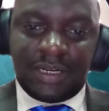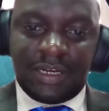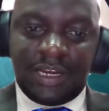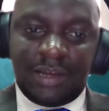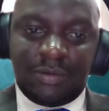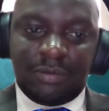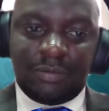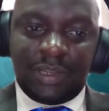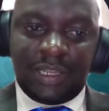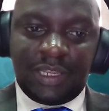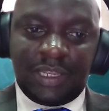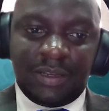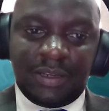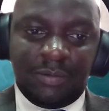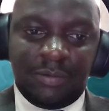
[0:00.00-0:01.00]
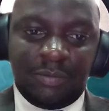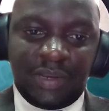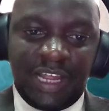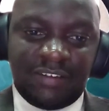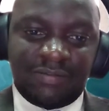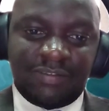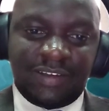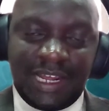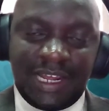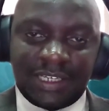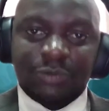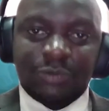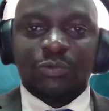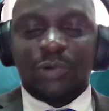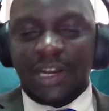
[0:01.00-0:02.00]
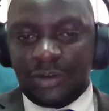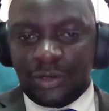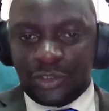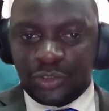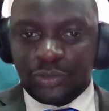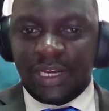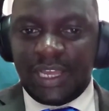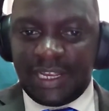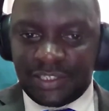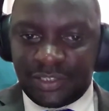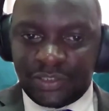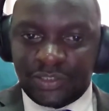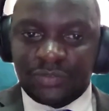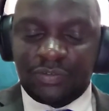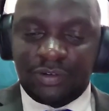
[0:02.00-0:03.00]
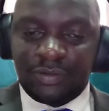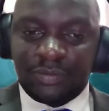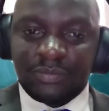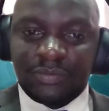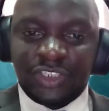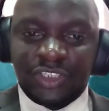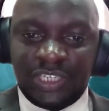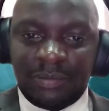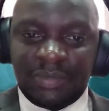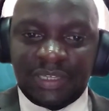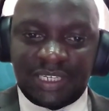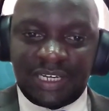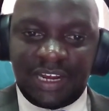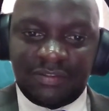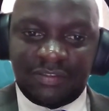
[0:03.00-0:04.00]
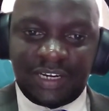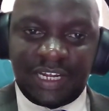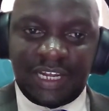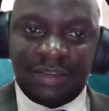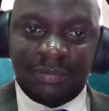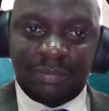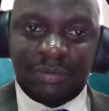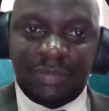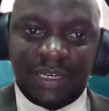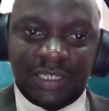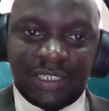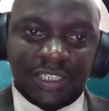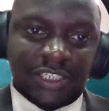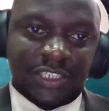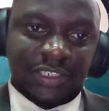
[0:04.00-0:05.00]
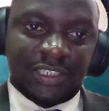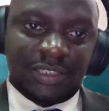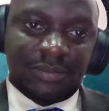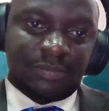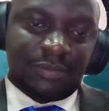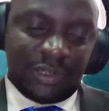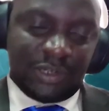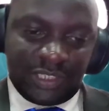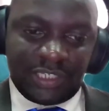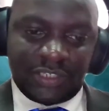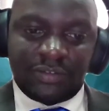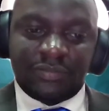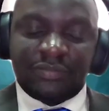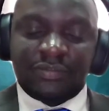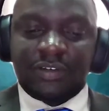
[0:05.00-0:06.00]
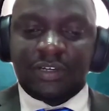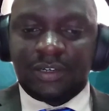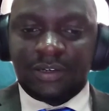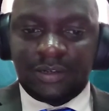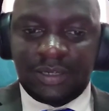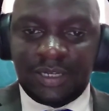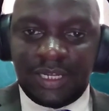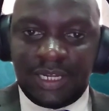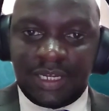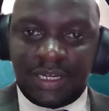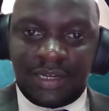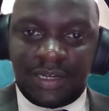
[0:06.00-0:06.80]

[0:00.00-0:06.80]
Now, we have learned one or two lessons from GMS and Africa implementation in the process of